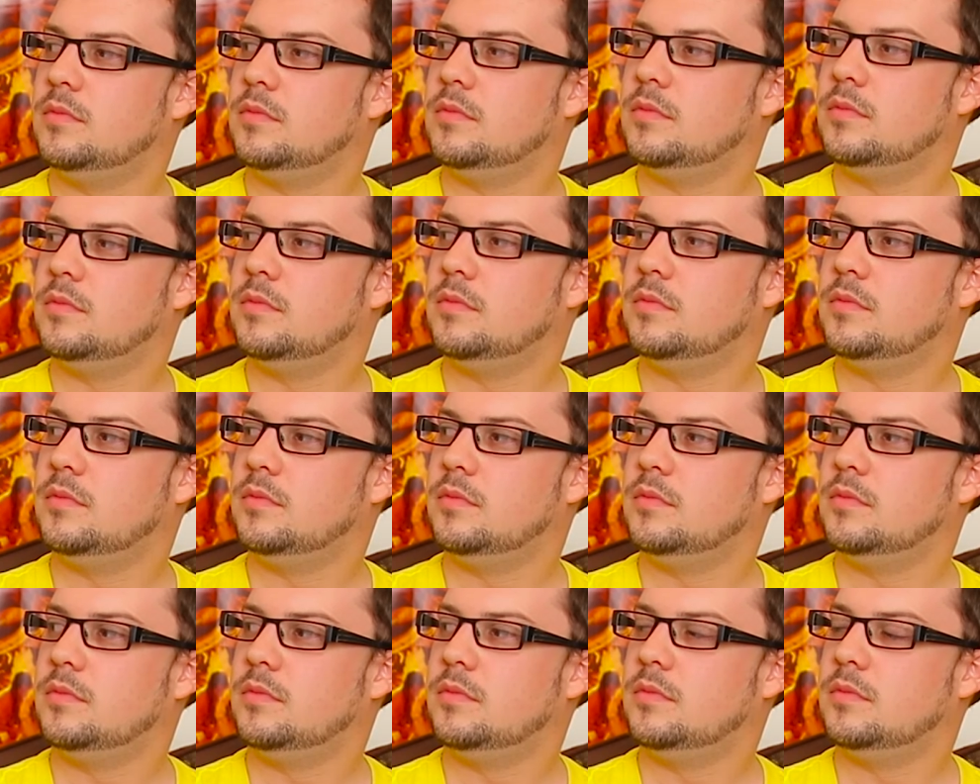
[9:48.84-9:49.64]

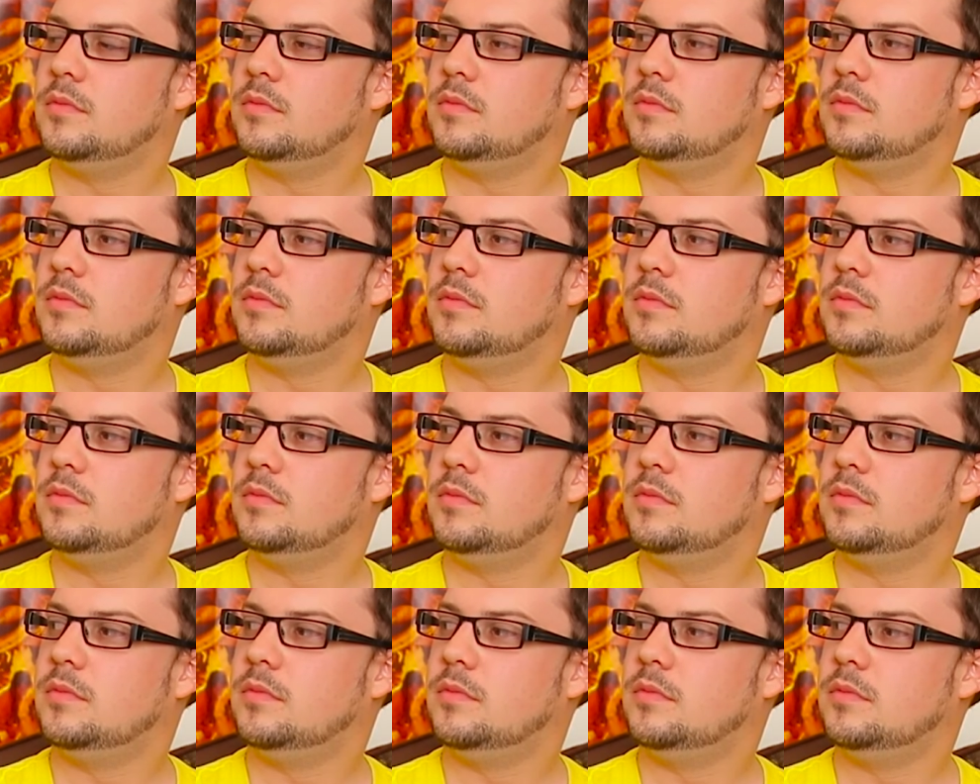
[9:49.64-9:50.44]

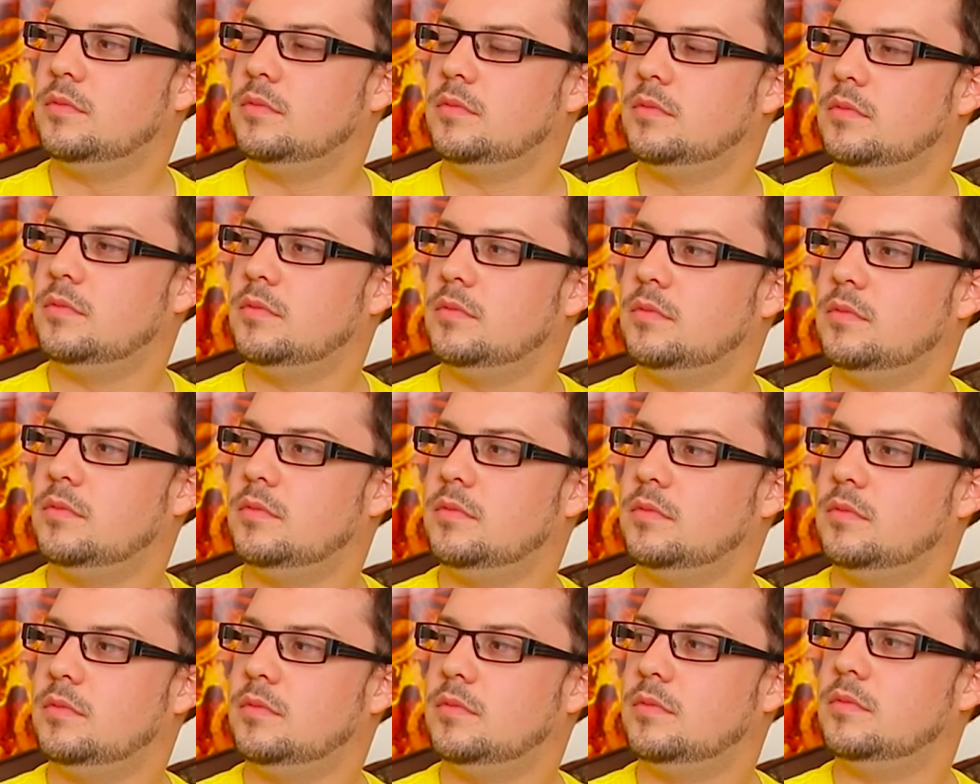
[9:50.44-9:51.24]

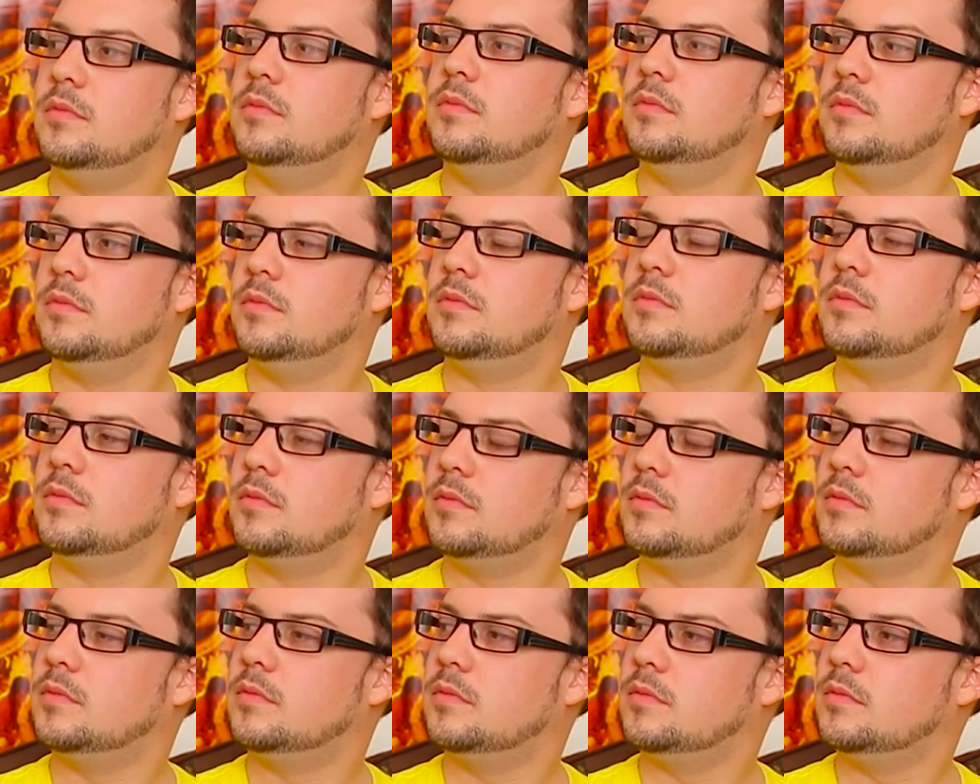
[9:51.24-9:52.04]

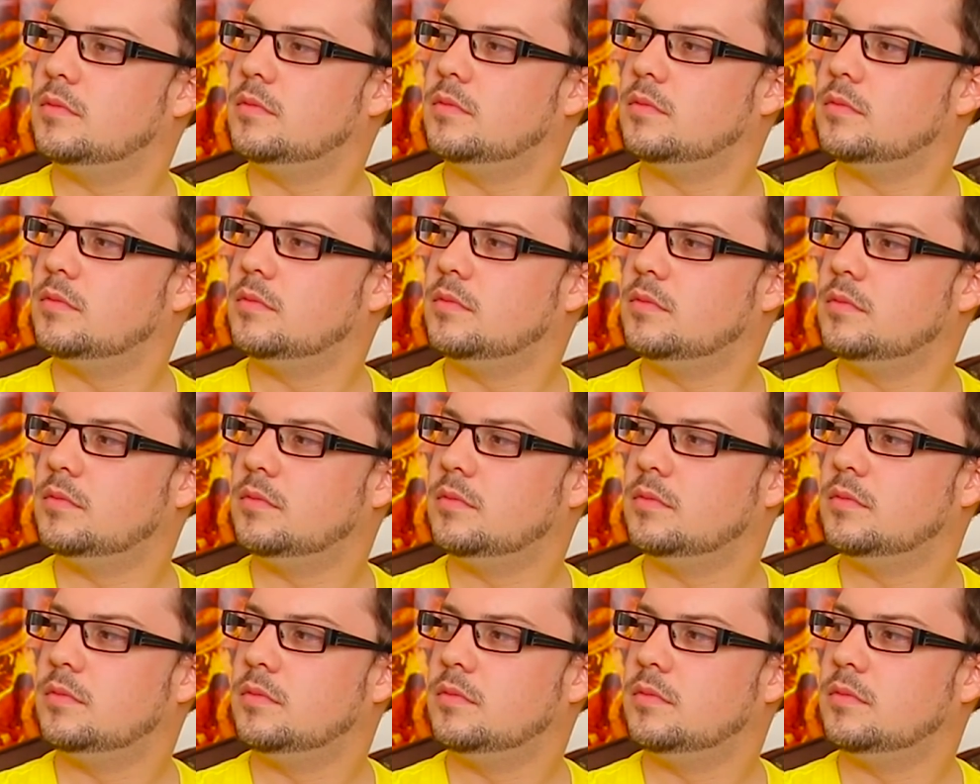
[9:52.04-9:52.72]
This person isn't speaking.